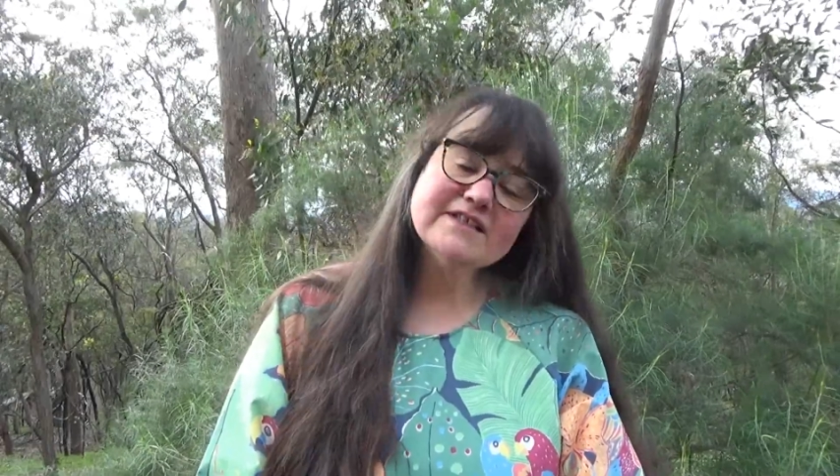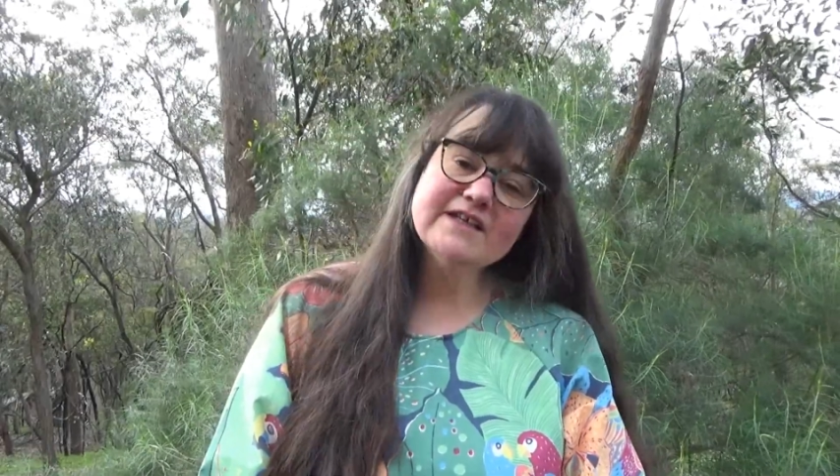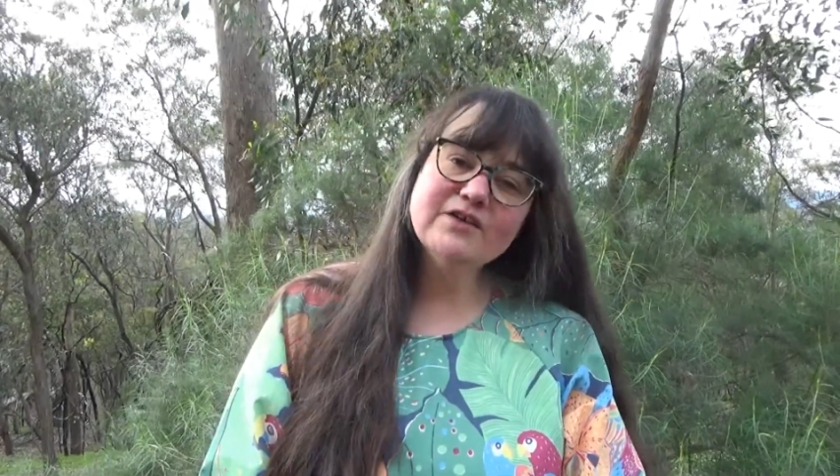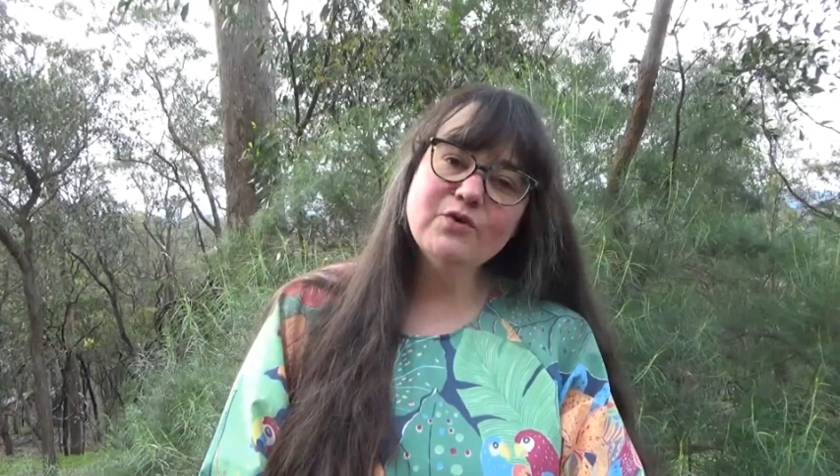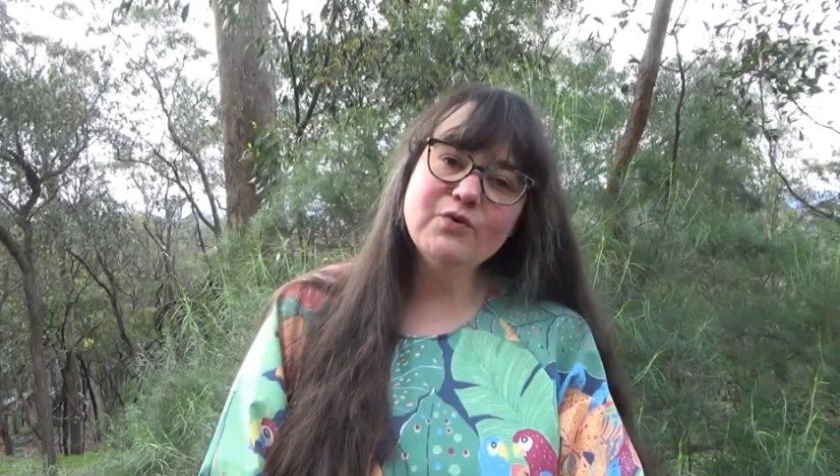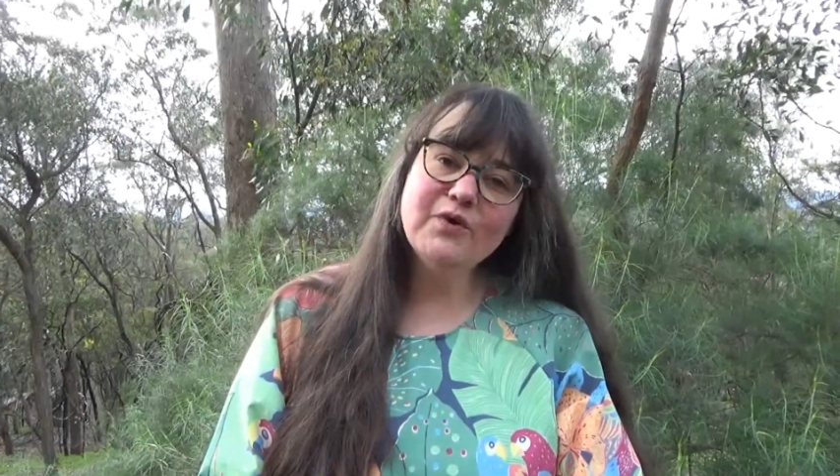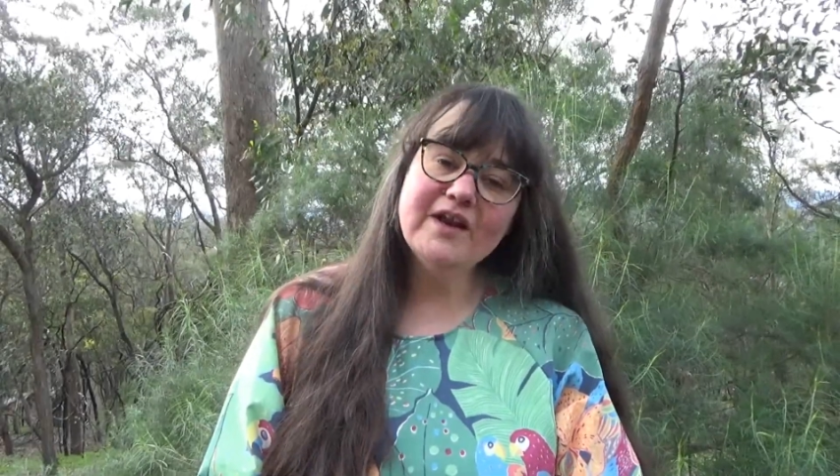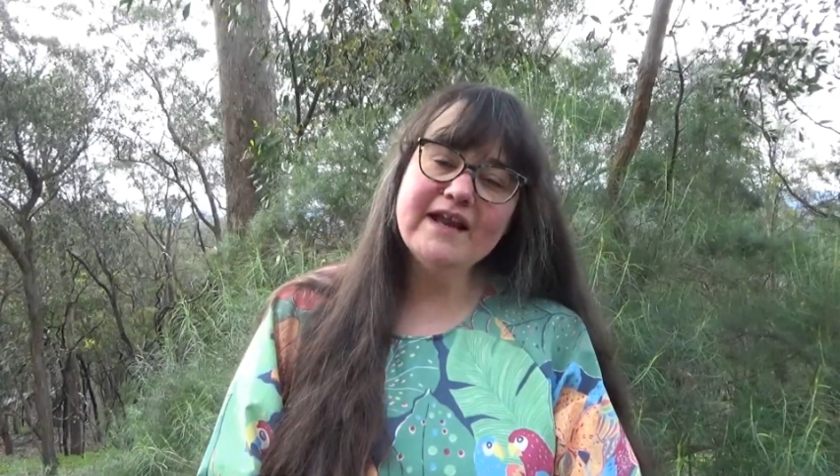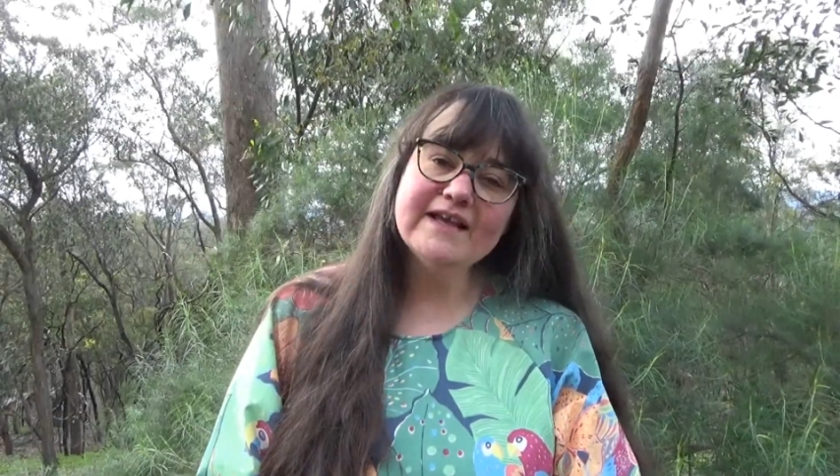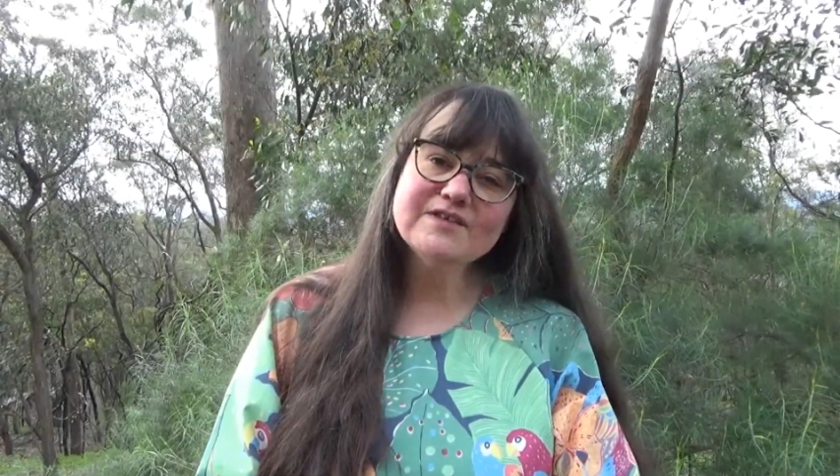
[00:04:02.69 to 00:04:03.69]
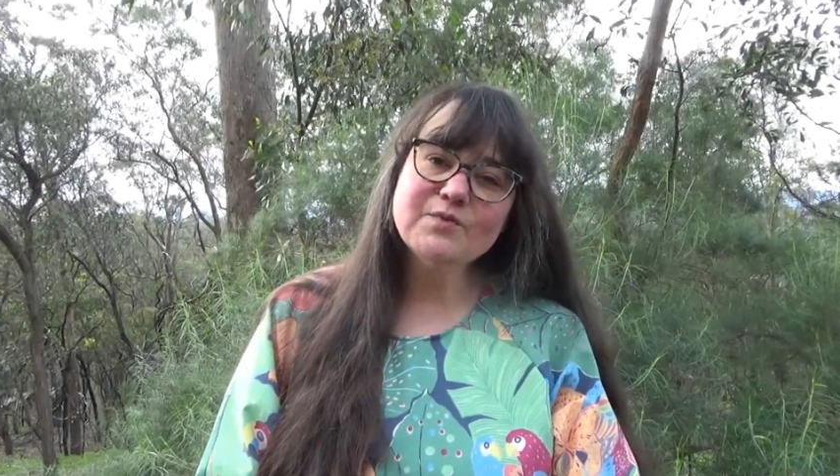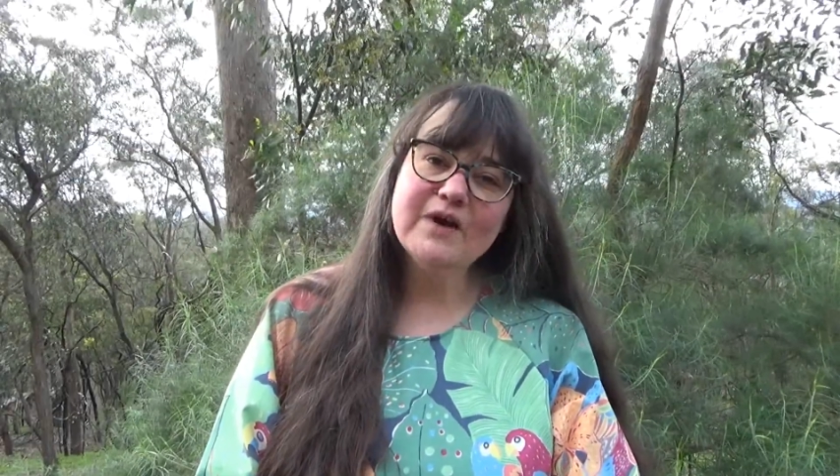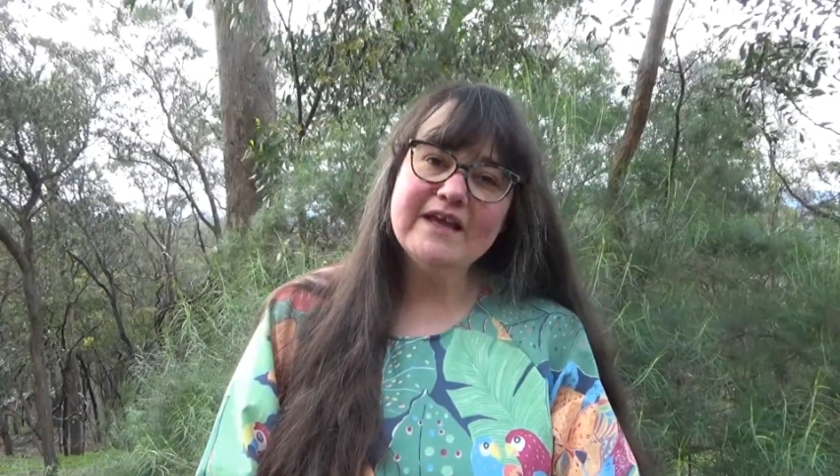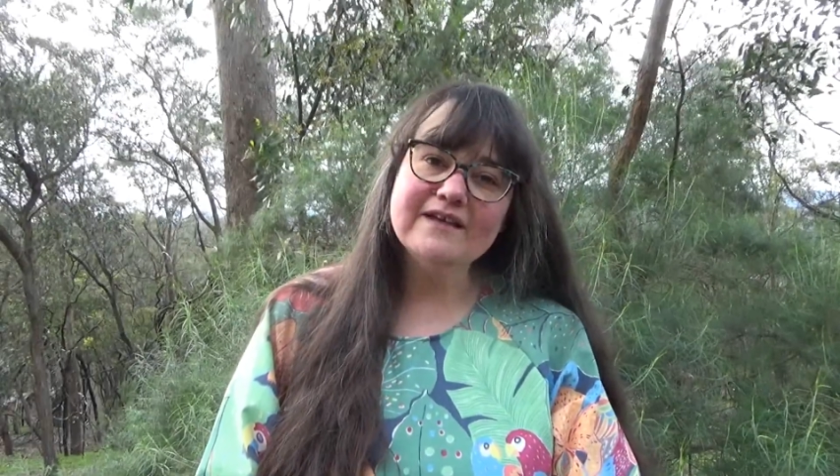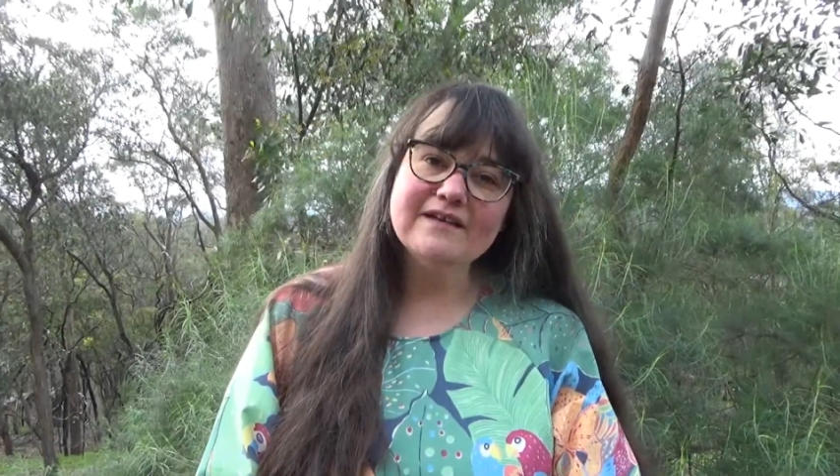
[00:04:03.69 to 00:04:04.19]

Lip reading: see you next week.